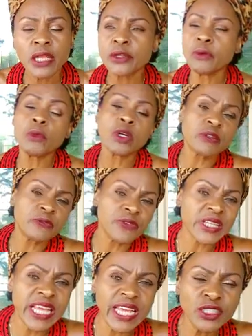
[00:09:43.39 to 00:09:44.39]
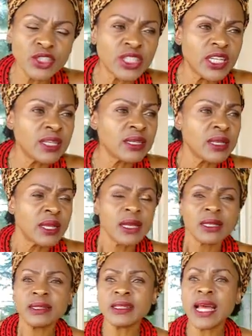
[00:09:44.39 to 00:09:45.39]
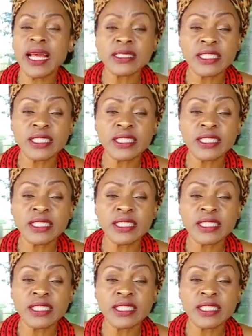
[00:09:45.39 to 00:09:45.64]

the modification, the